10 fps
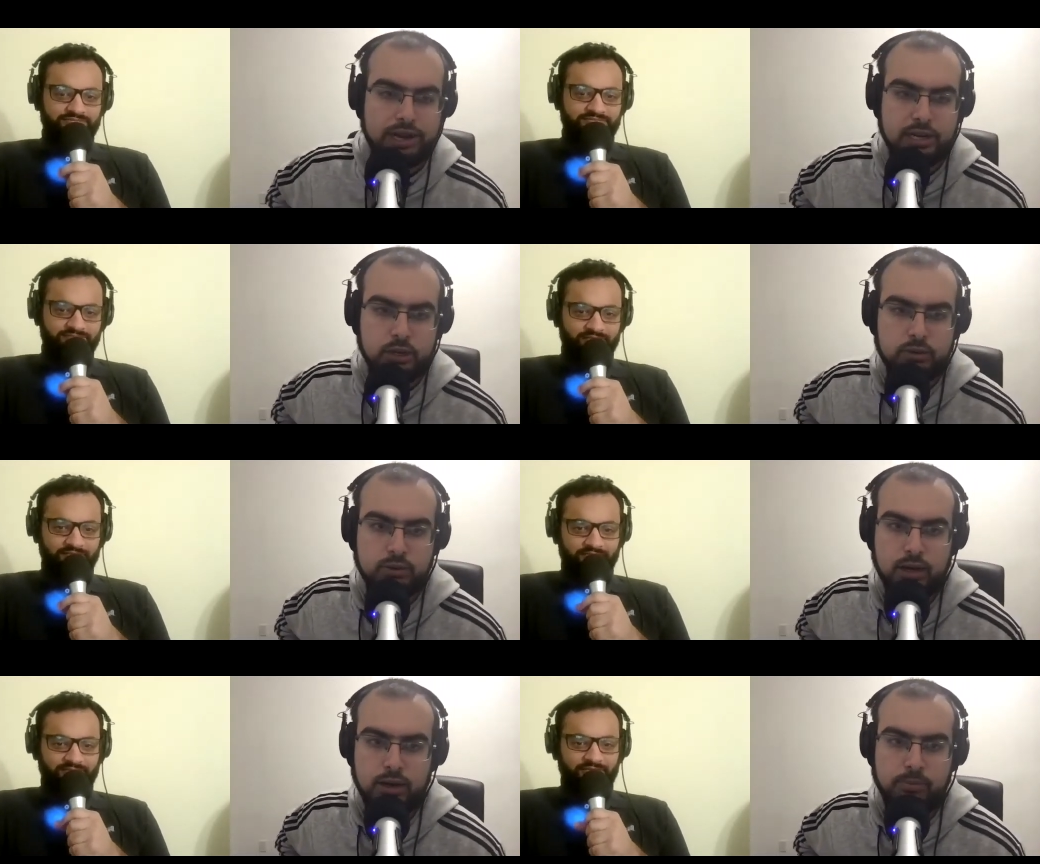Speaker 1: now.
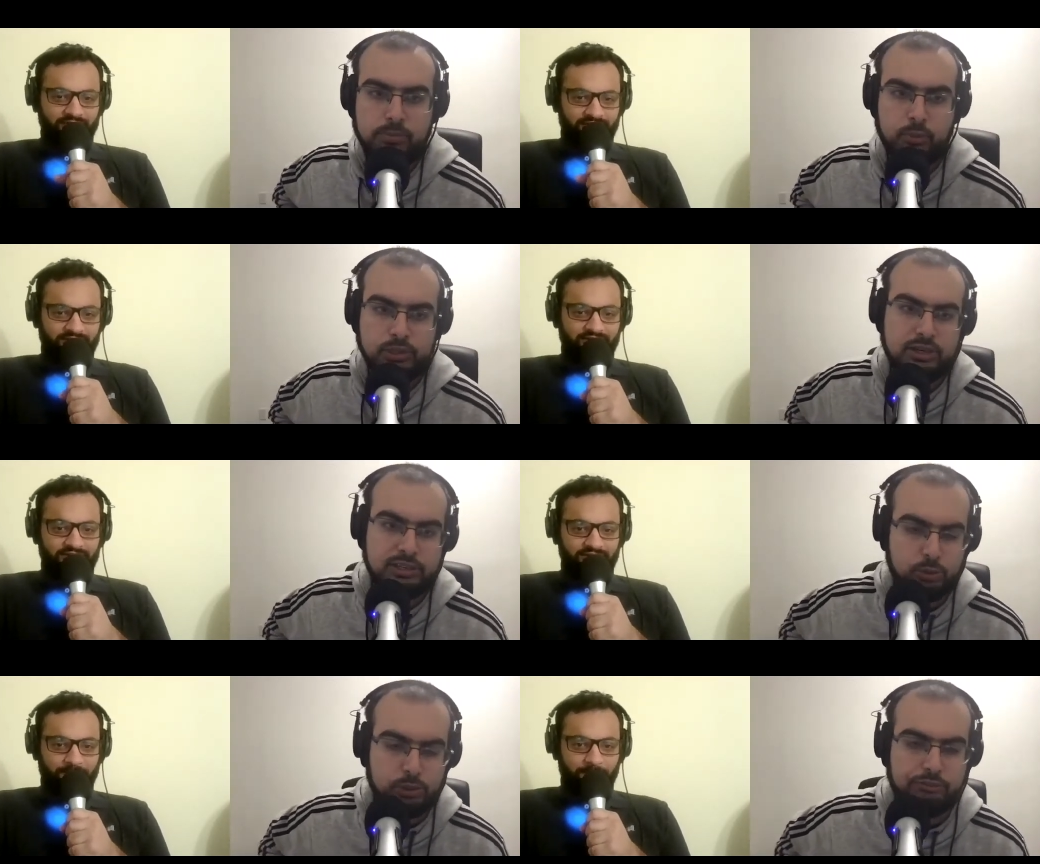Uh, West Indies
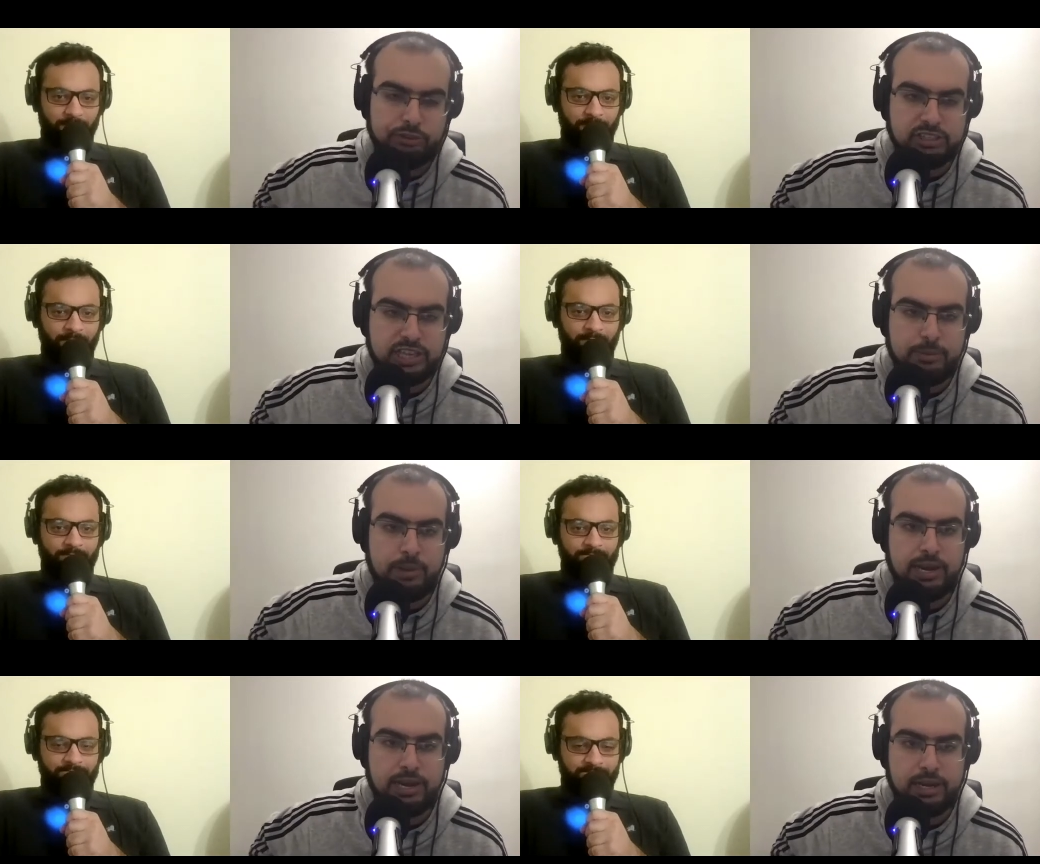winning the first game
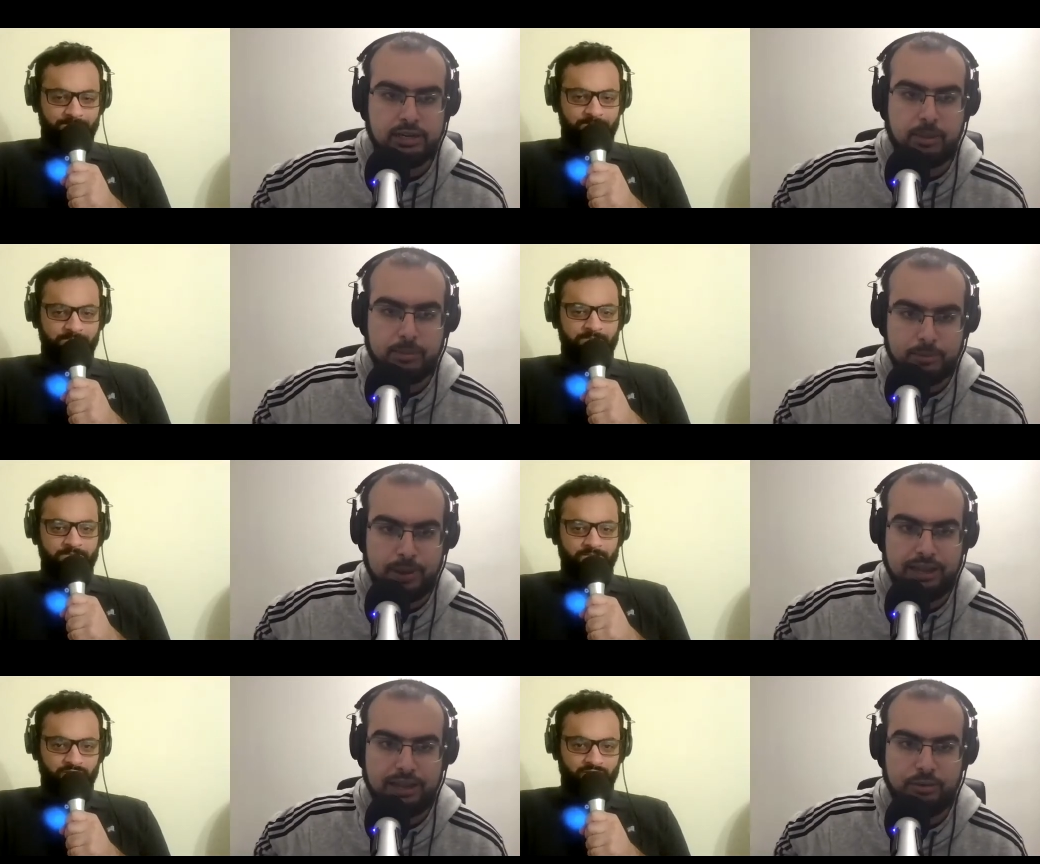and England coming
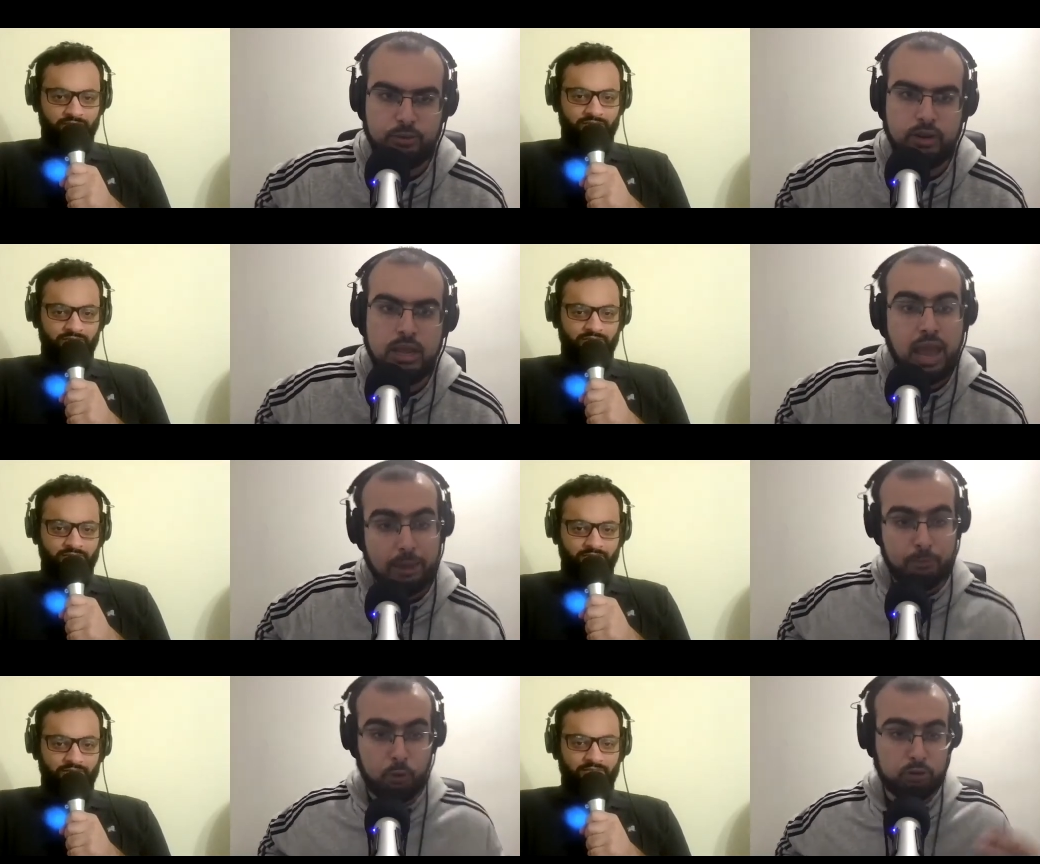back and, and
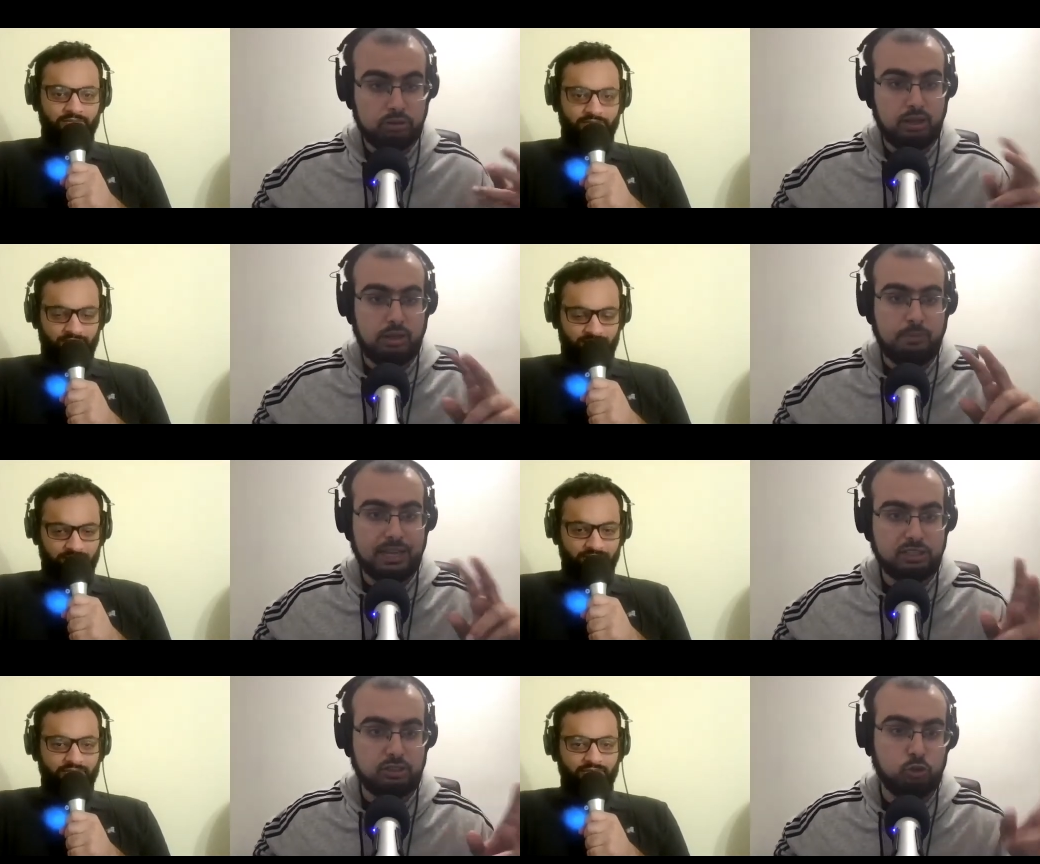both uh,
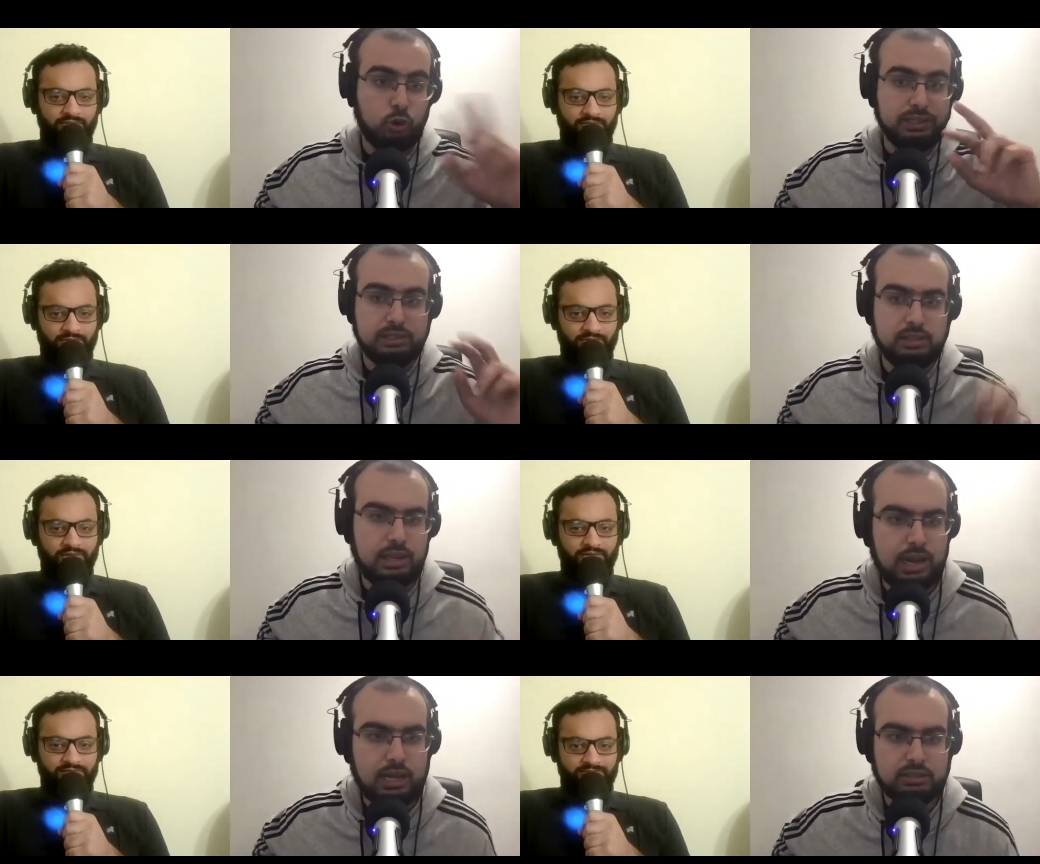matches going till the
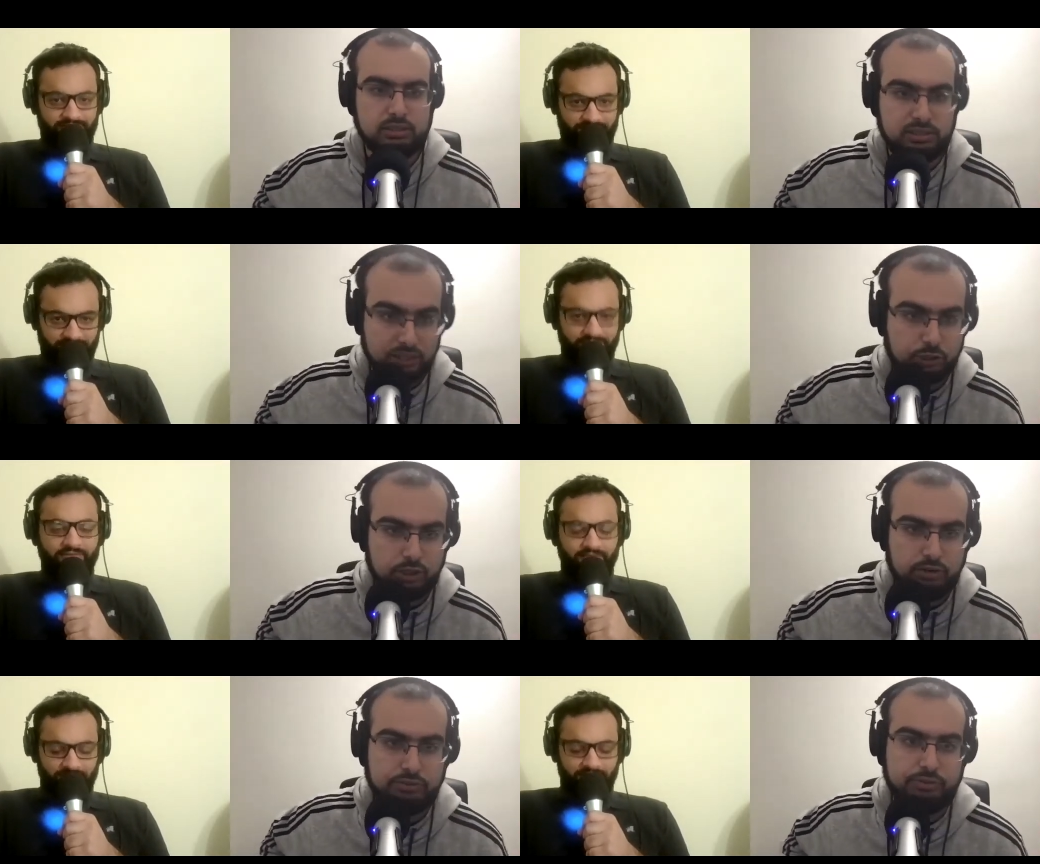last session
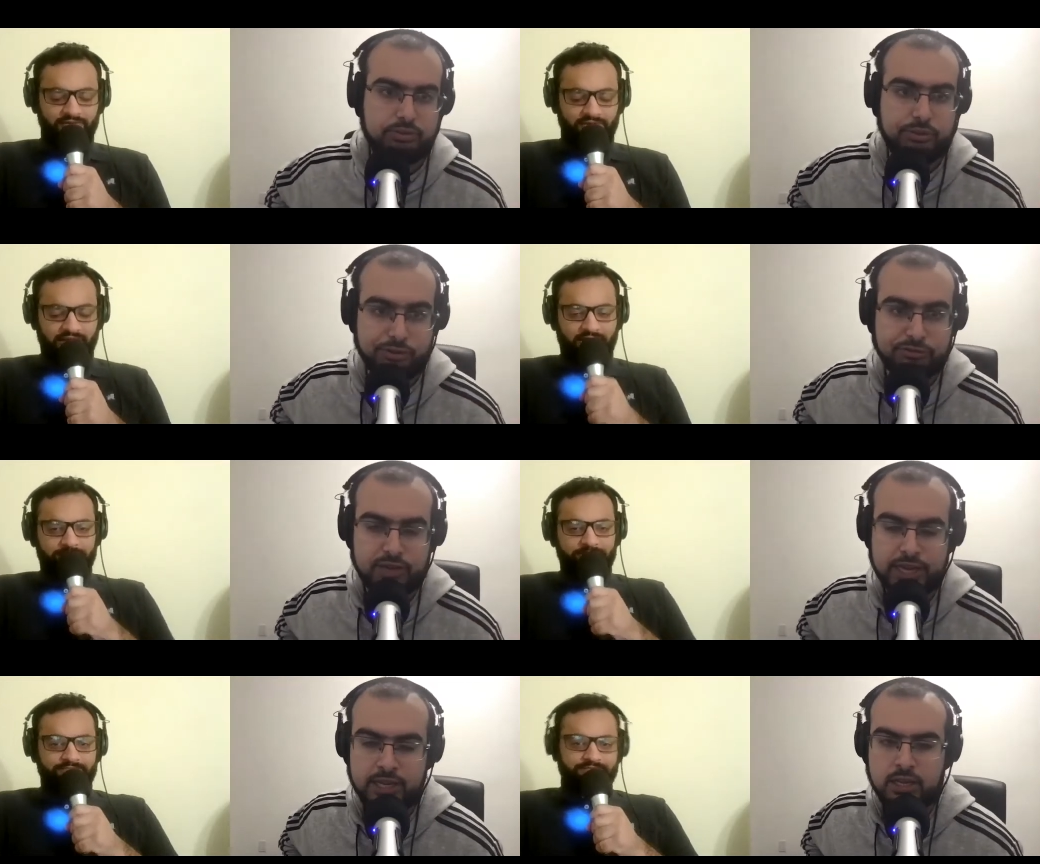of the fifth day.